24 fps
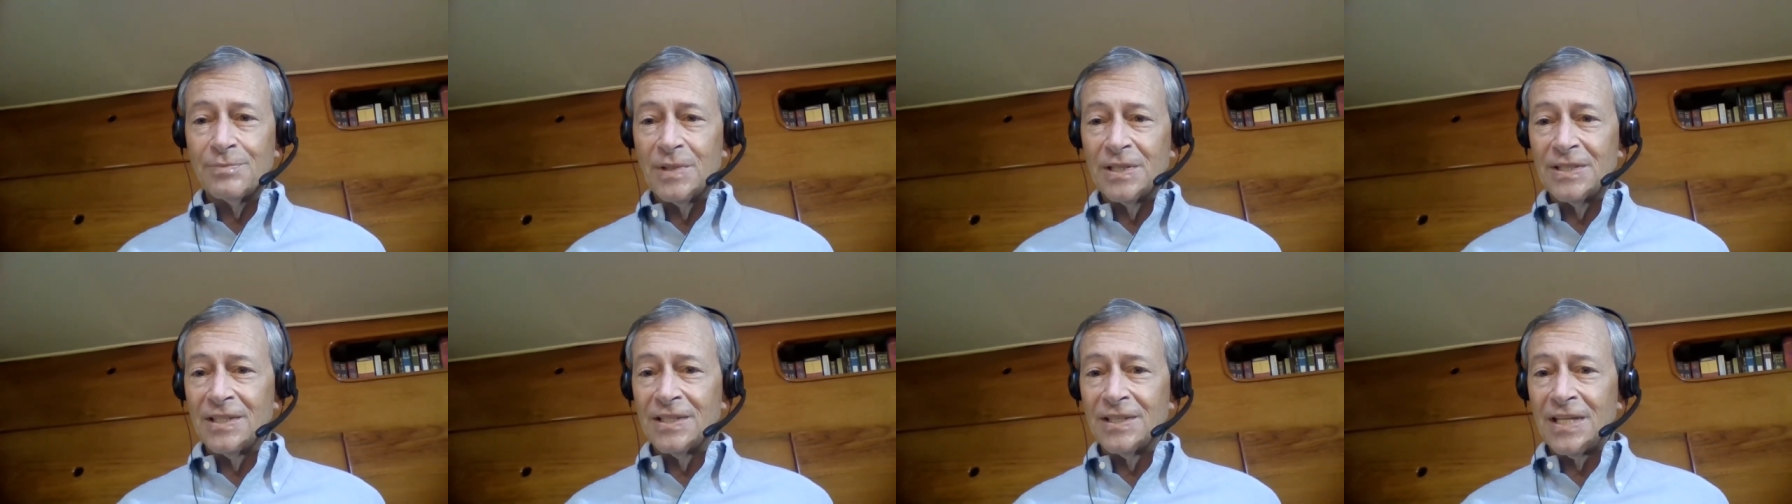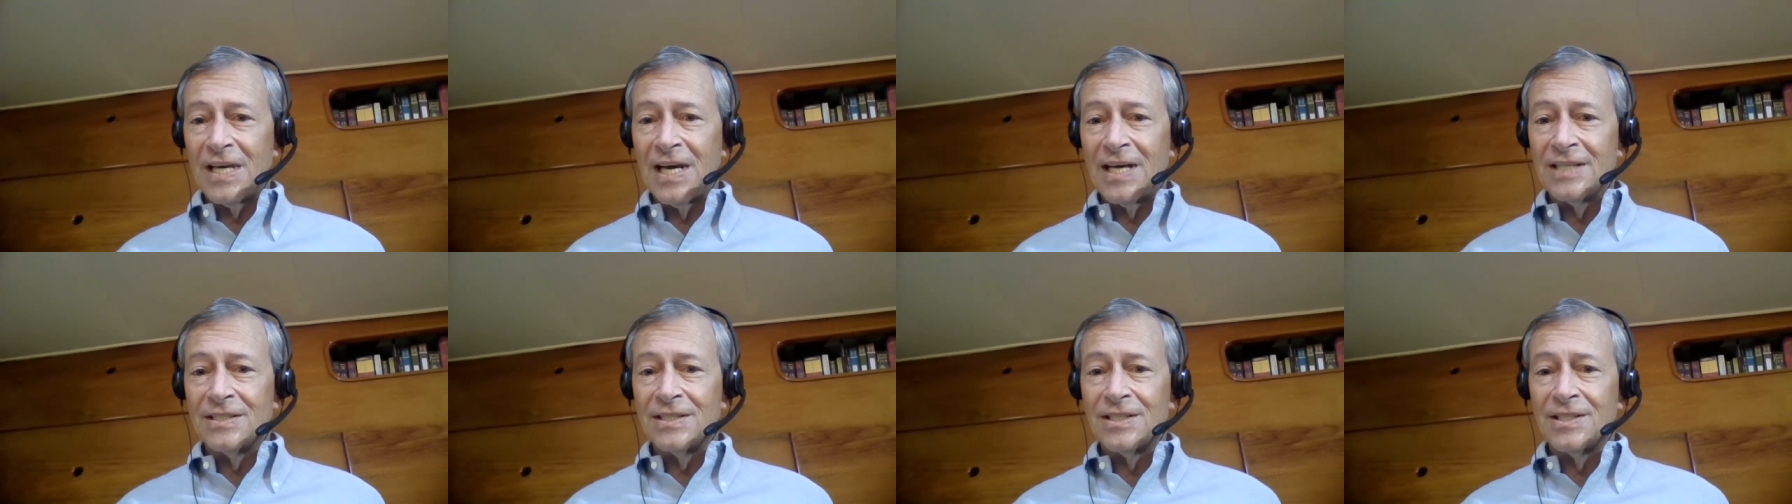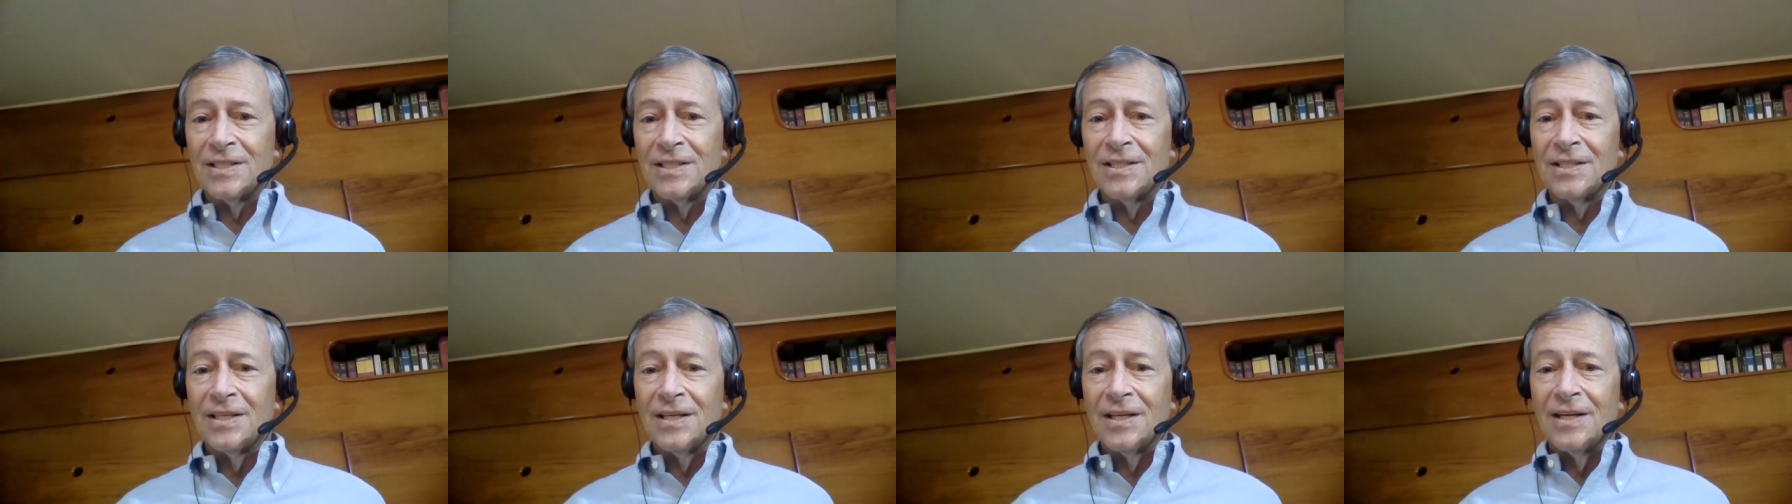but that's
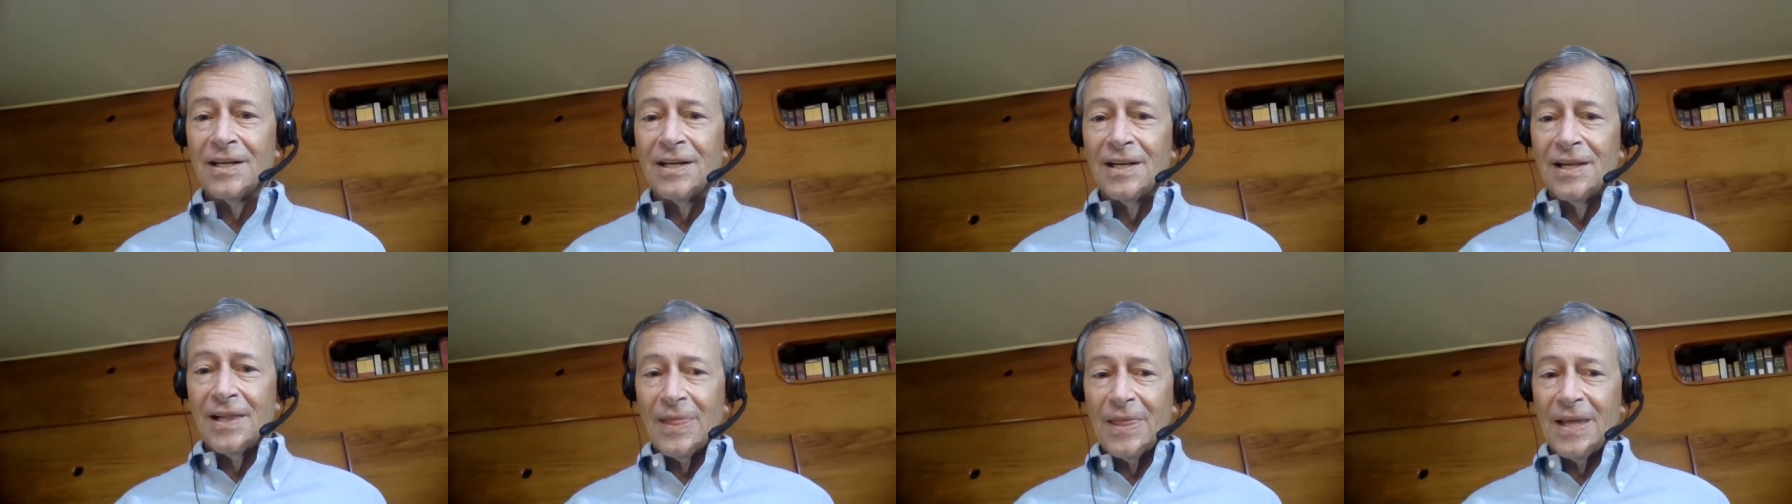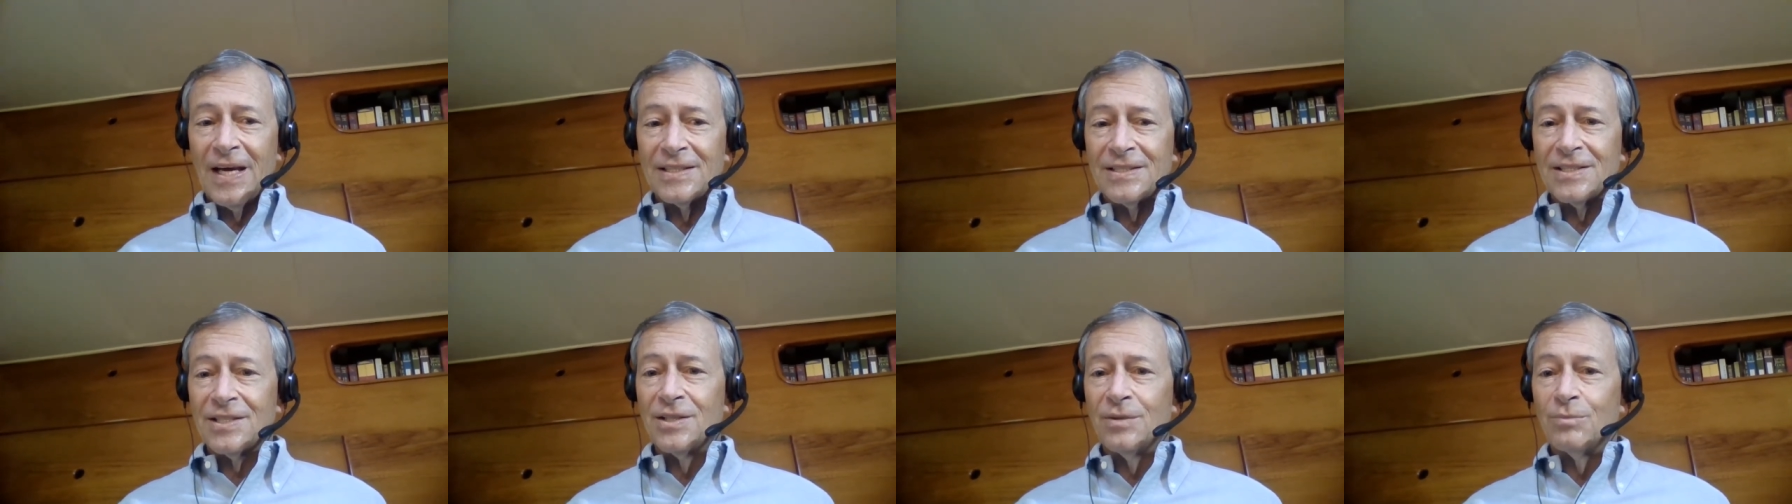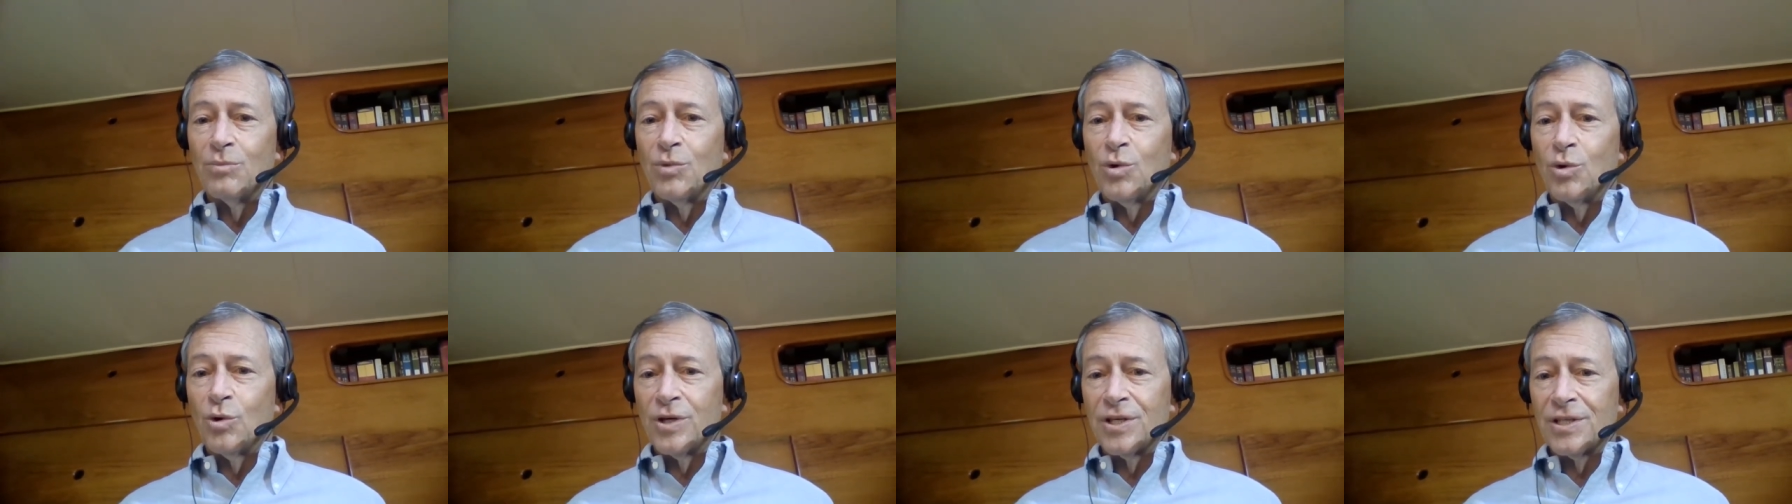the
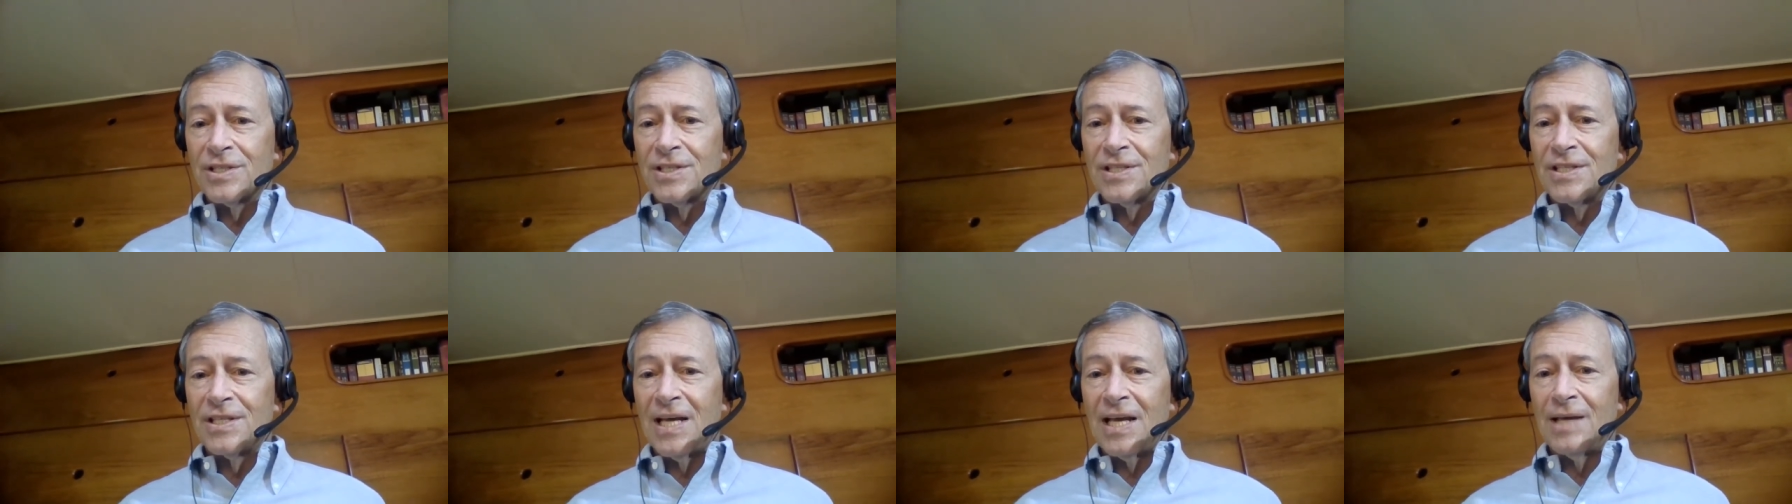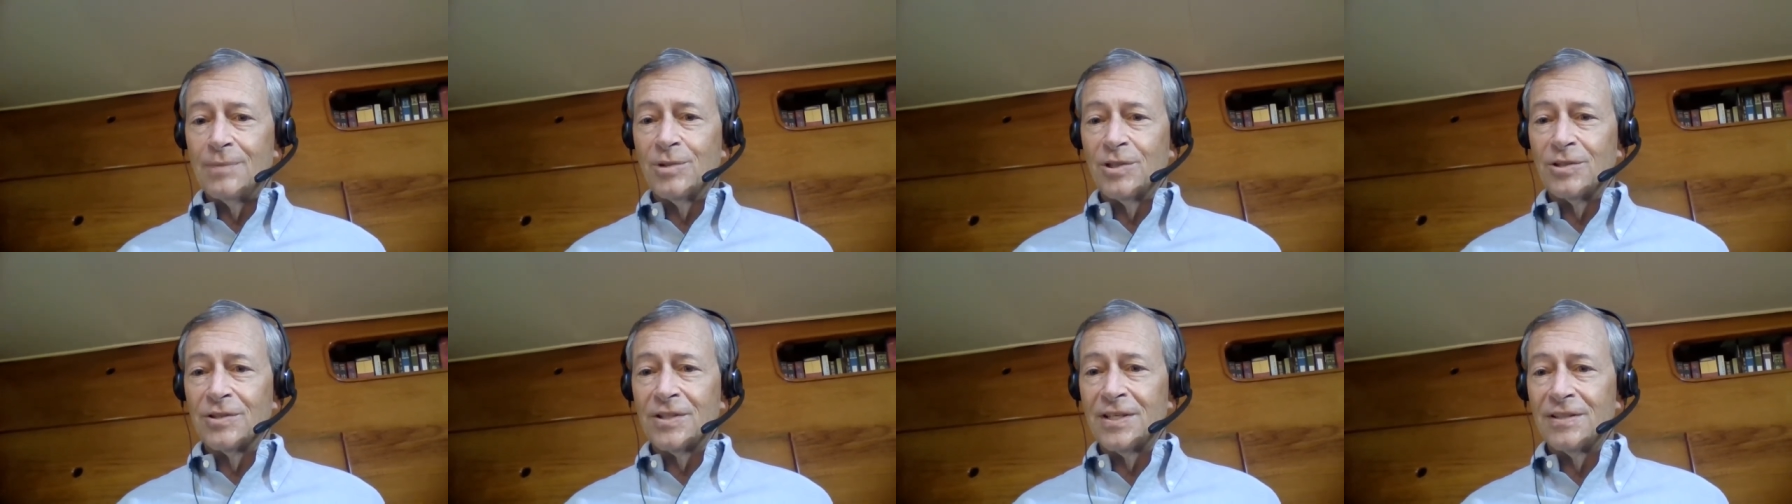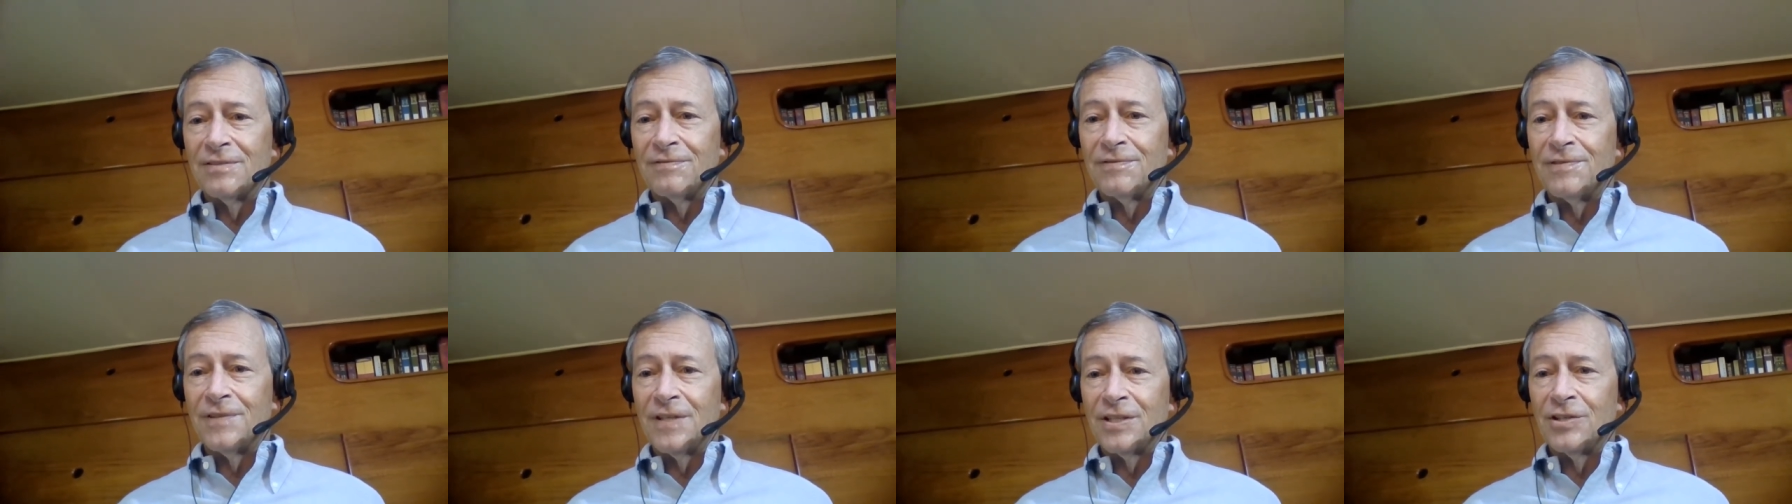more stable
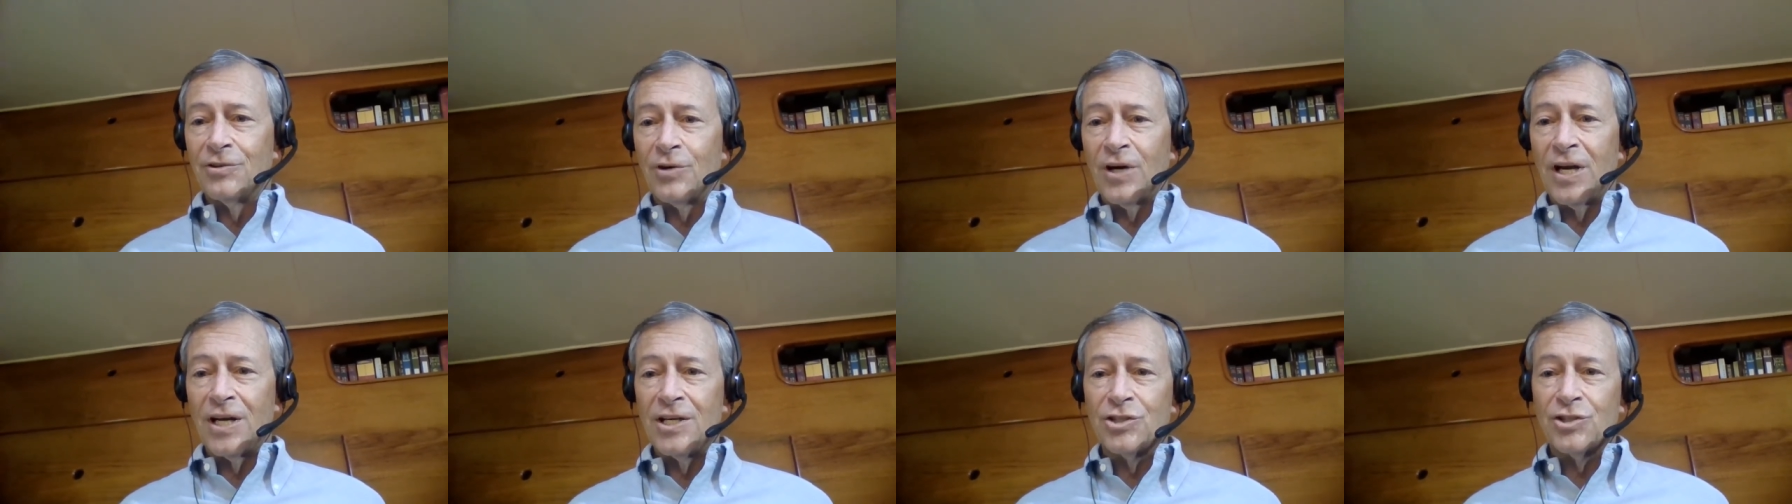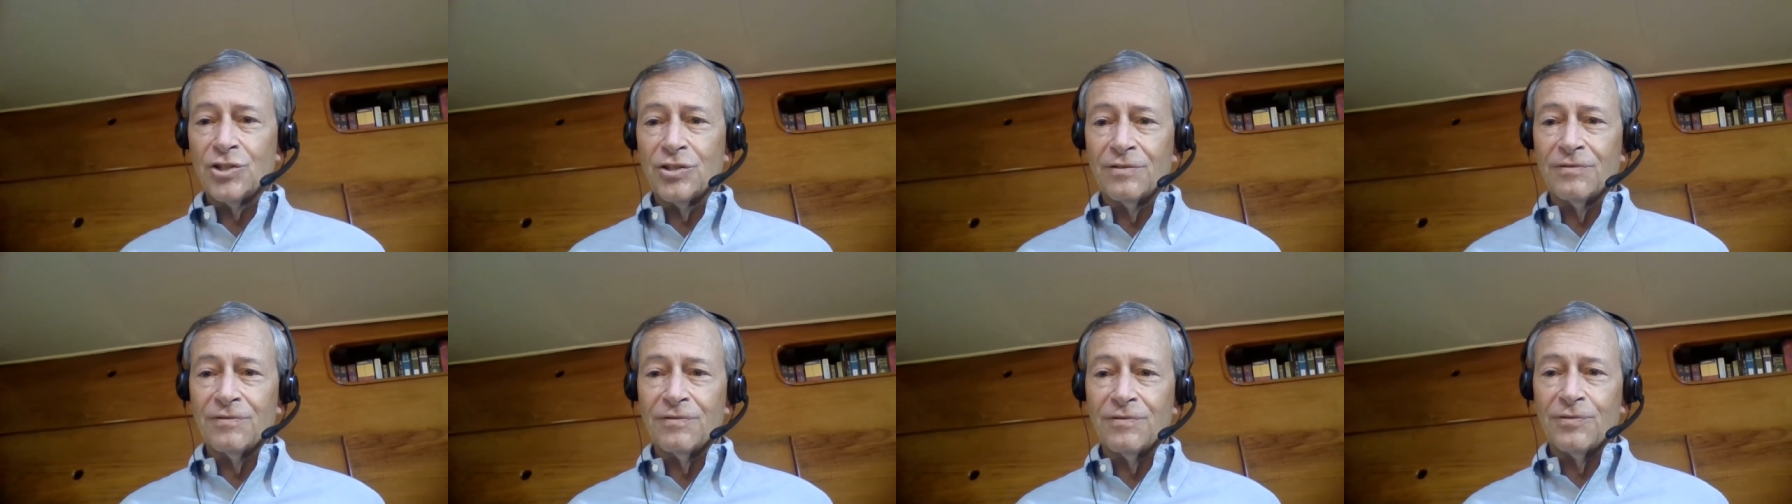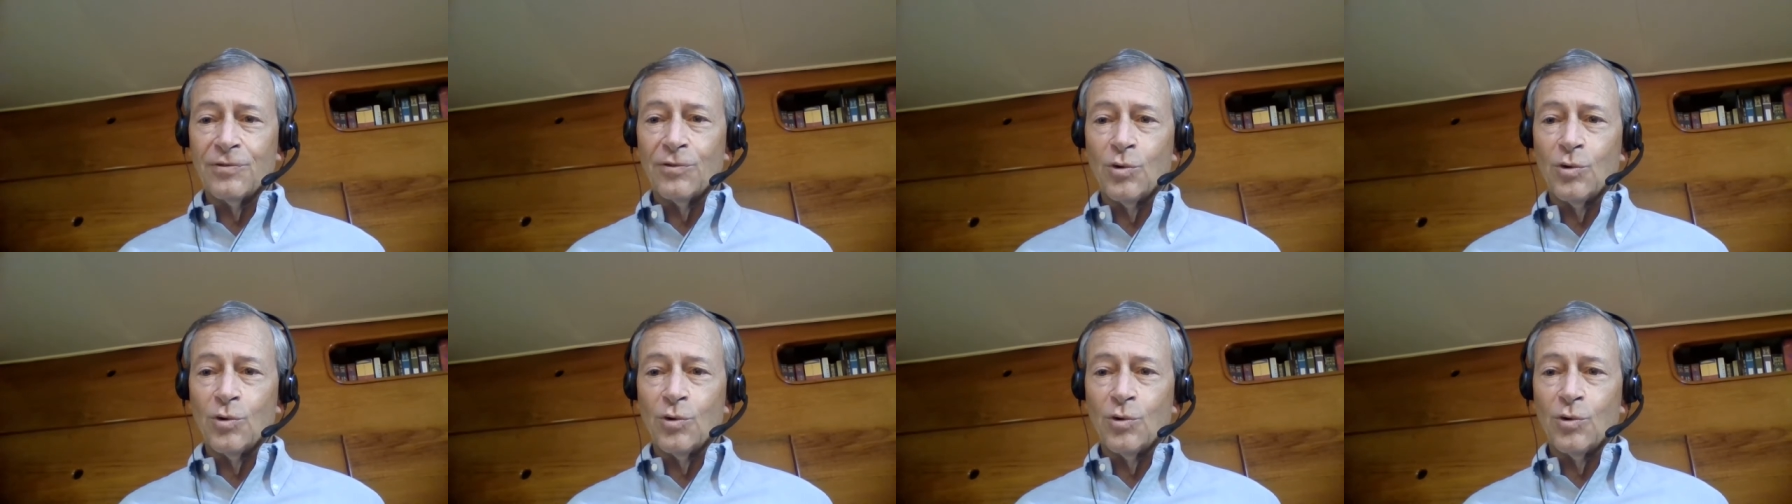configuration